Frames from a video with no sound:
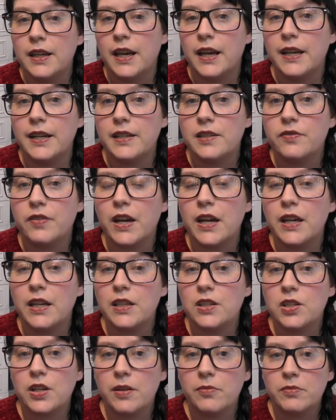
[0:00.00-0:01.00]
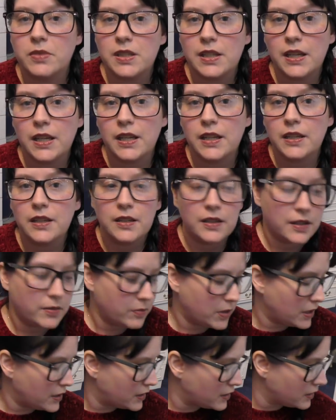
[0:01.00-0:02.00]
and it's for HMD. Let
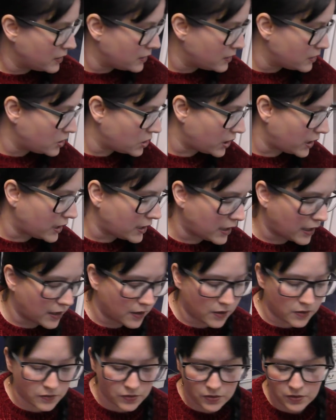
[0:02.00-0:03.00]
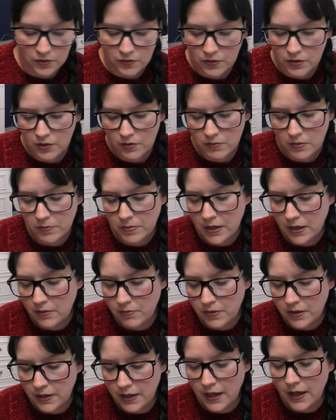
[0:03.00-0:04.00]
me check that out. Hold on, I'll put it on my
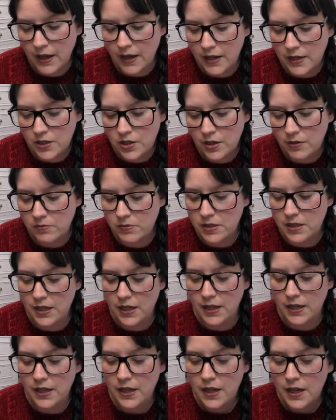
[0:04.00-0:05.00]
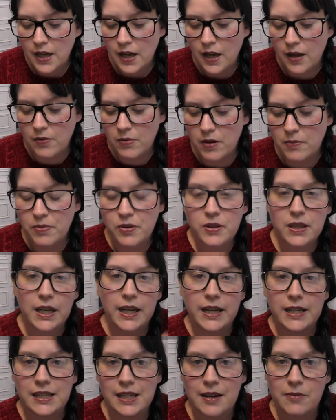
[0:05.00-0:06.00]
paper. Yeah, HMD. Um, I'll put the
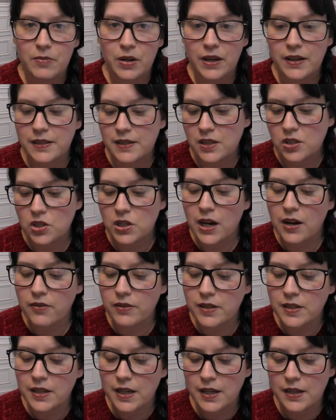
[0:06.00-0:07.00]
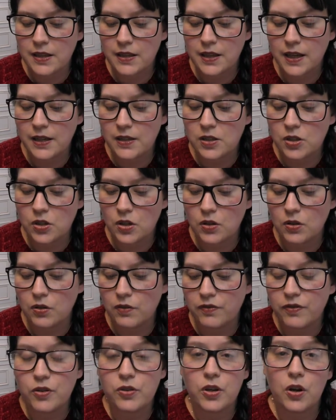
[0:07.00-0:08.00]
link down below. It's a charity that they do
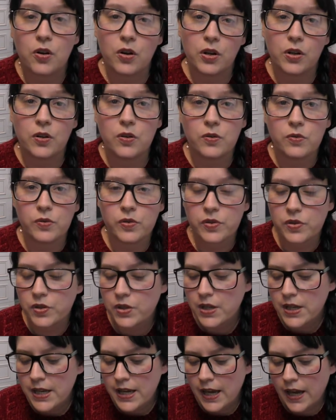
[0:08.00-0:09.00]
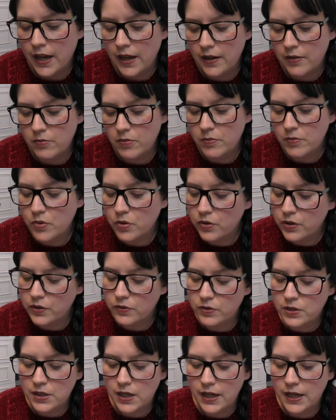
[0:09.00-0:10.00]
for the Holocaust uh,
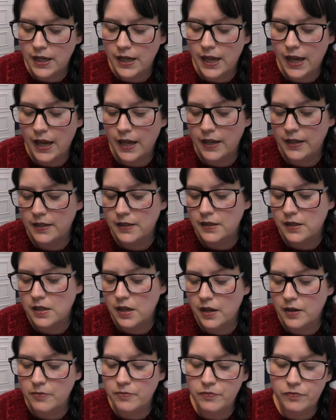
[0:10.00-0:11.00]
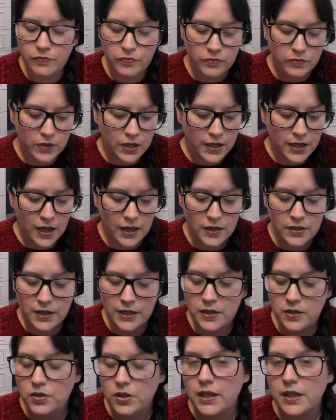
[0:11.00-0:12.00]
Memorial Day. And um, yeah, you
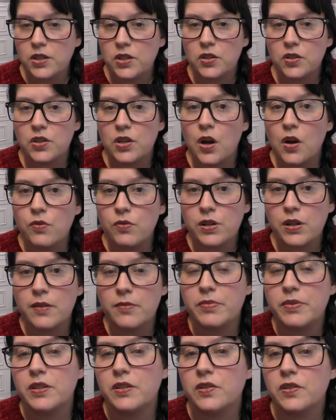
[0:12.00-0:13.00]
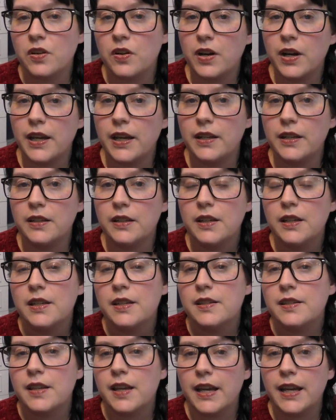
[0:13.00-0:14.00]
literally just hold up the sign
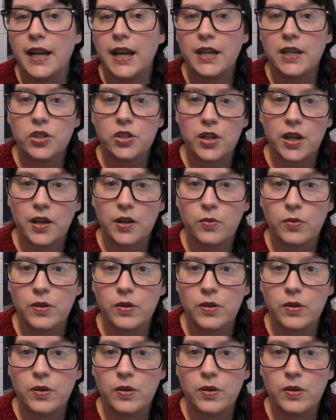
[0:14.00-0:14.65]
saying hashtag